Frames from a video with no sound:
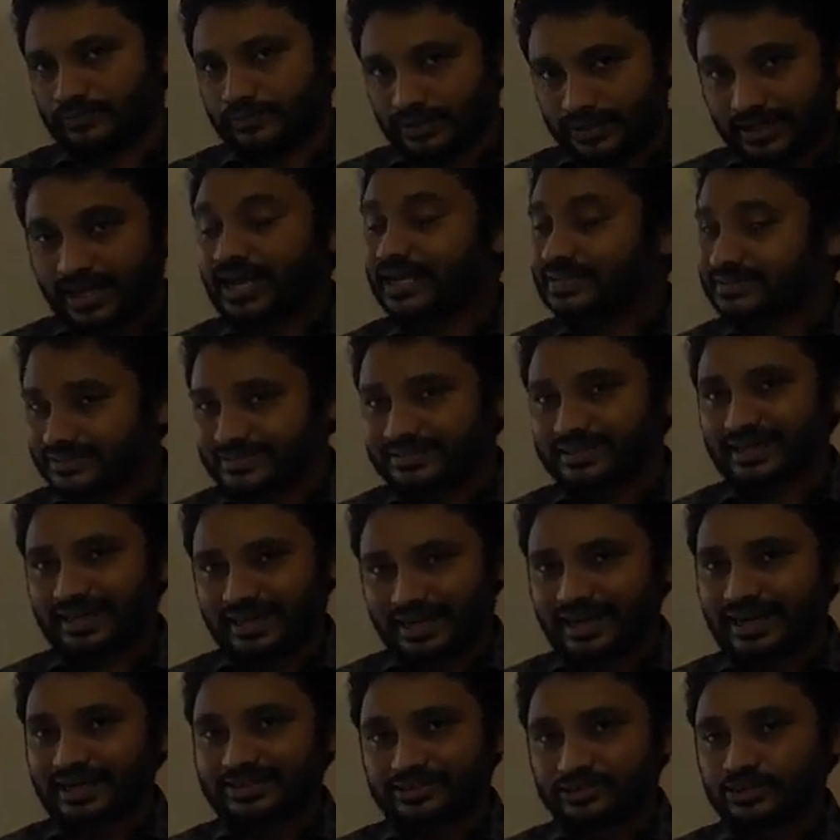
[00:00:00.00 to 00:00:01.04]
Yes,
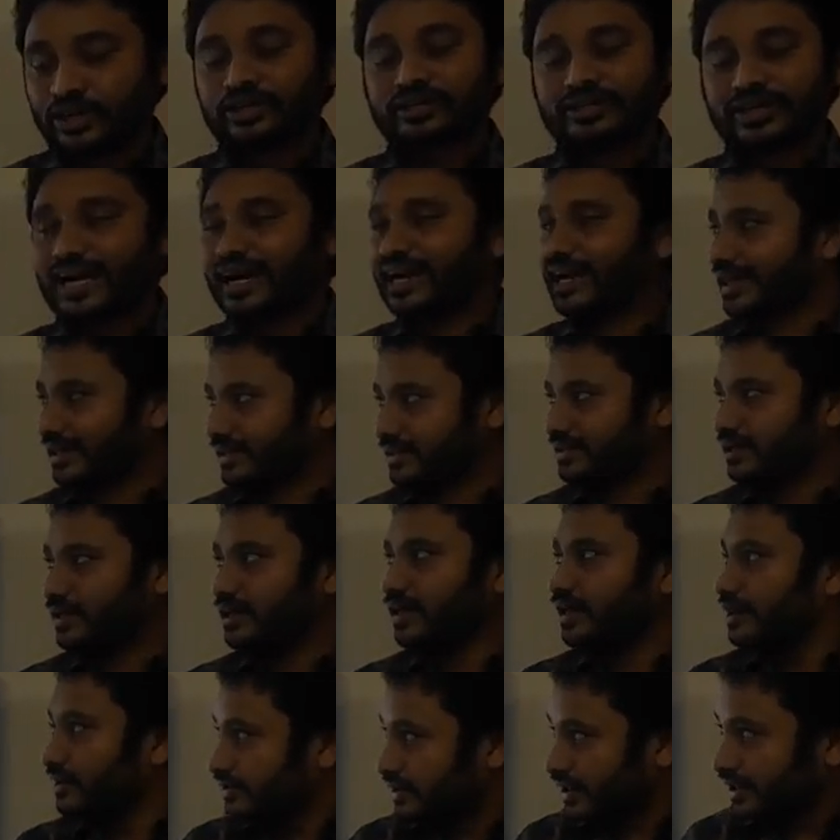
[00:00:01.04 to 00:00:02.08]
it's not correct.
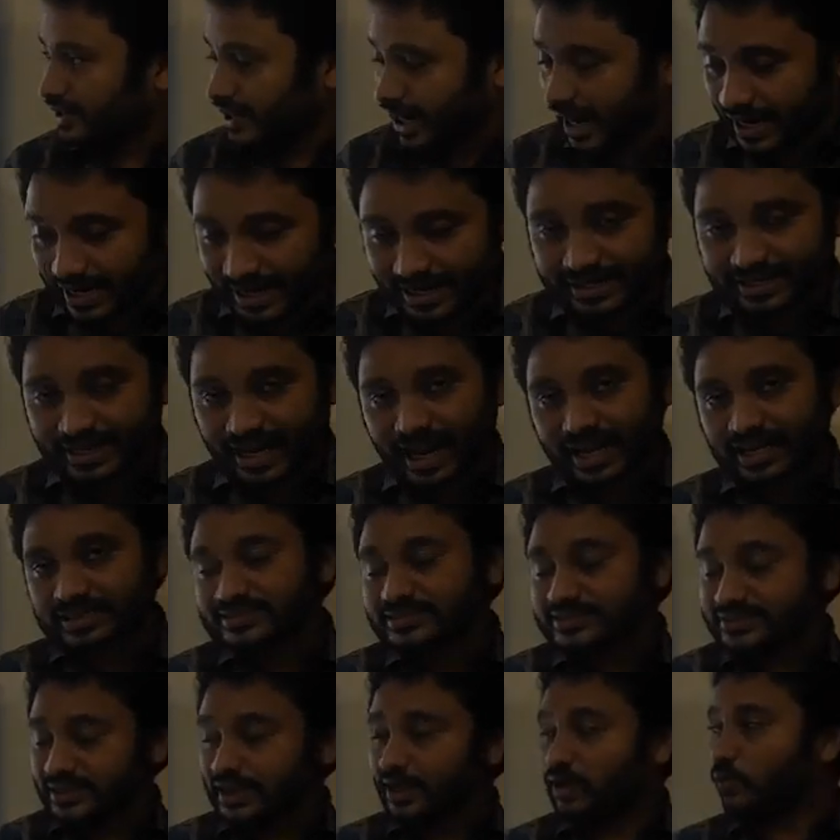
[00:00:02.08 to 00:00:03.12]
The correct
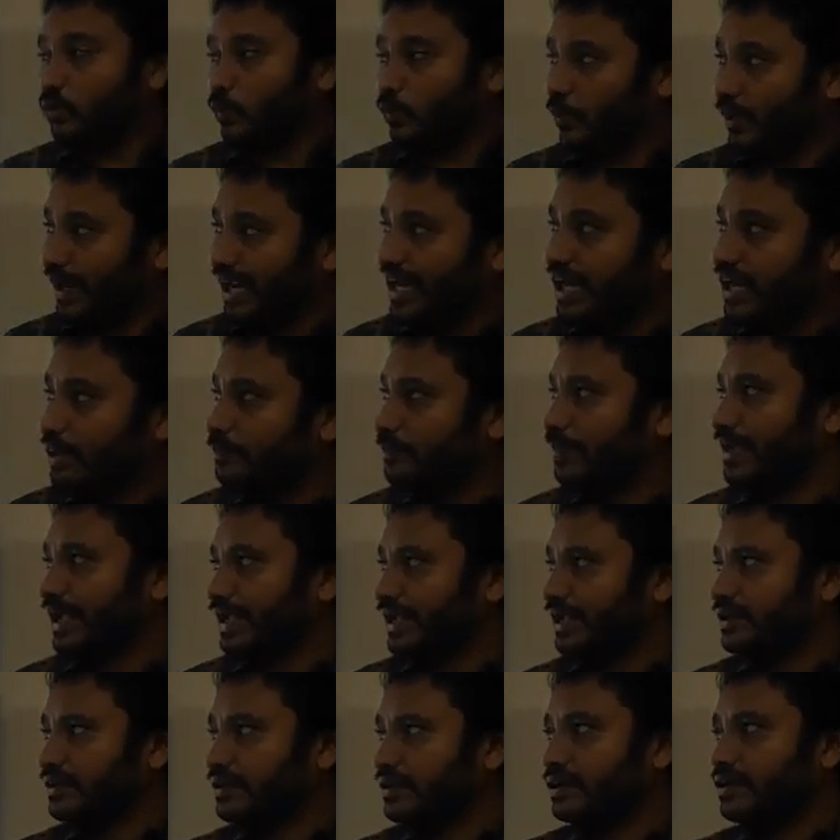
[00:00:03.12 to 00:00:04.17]
answer will
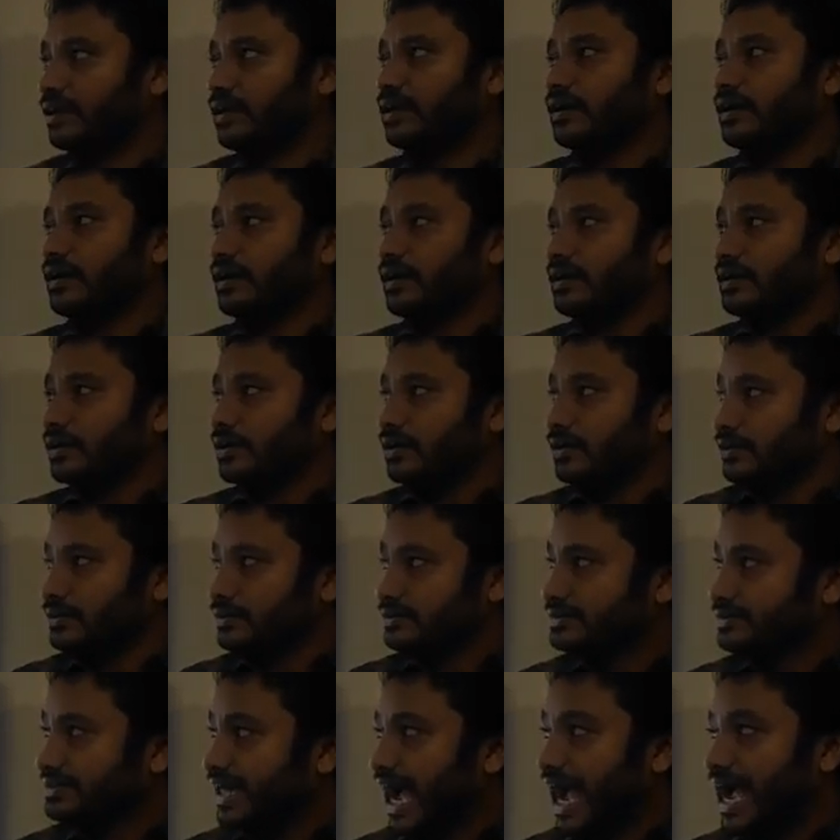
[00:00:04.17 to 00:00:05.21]
be
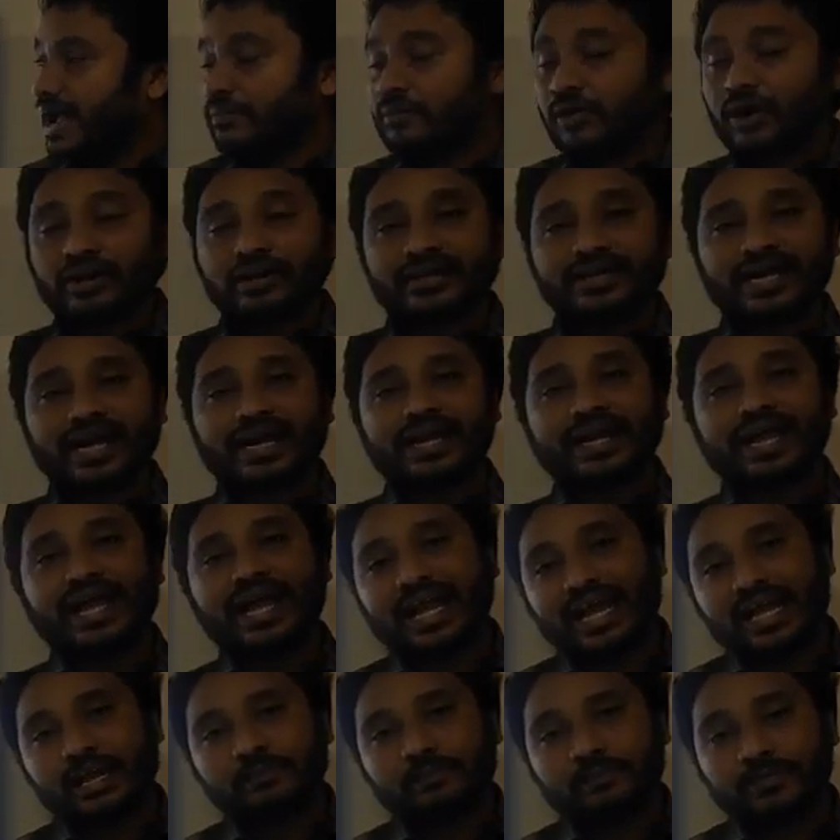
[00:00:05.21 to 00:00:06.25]
Simon can
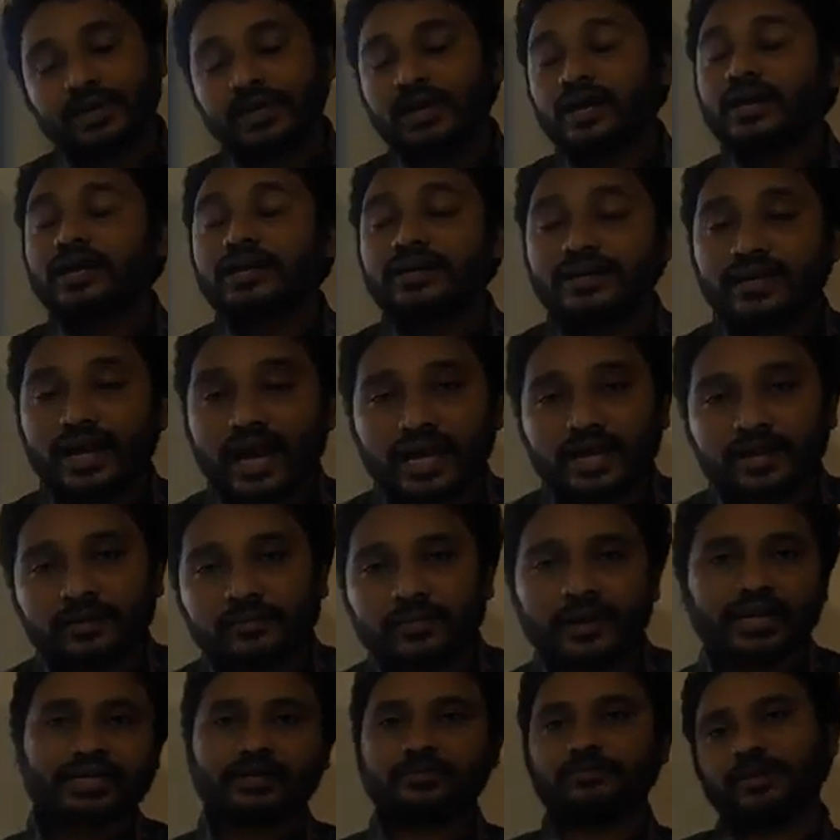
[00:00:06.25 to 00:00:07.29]
help none
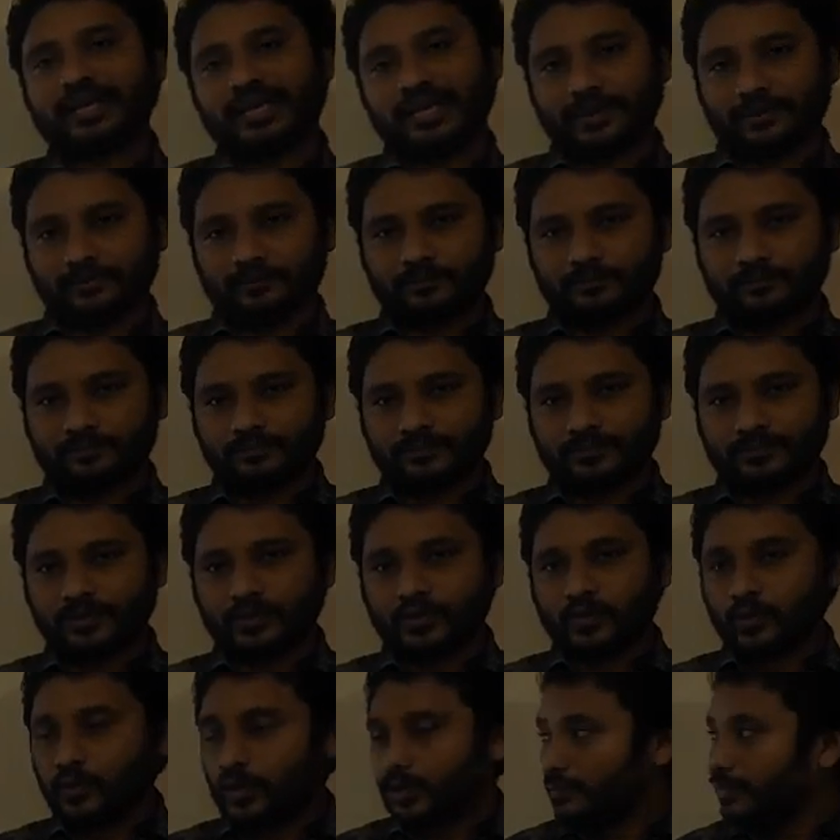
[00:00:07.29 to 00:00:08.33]
but me.
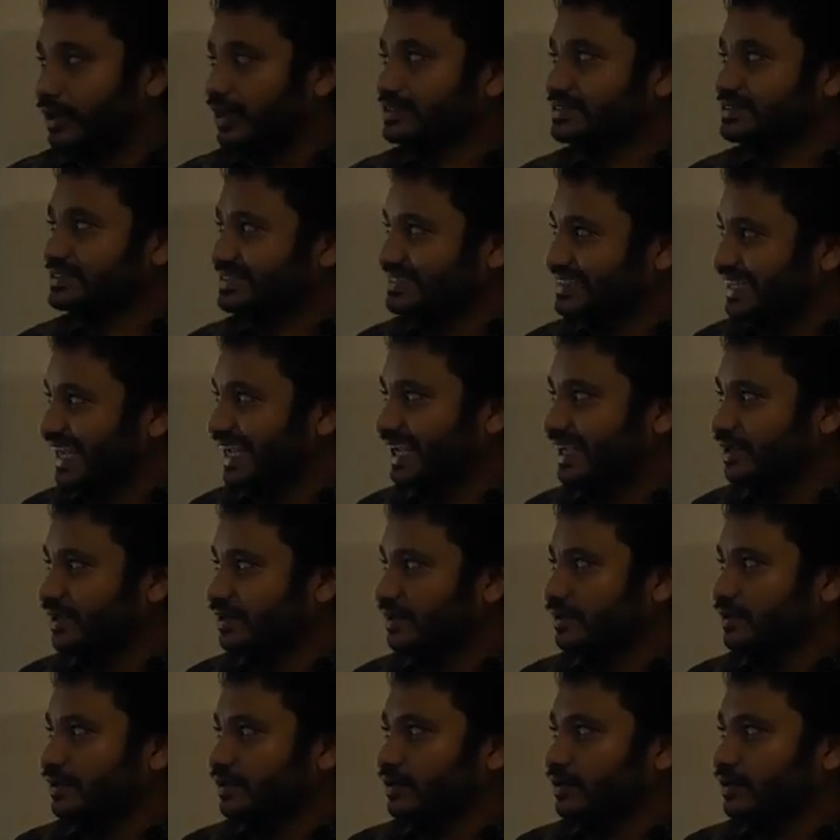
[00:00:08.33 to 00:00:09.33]
We must see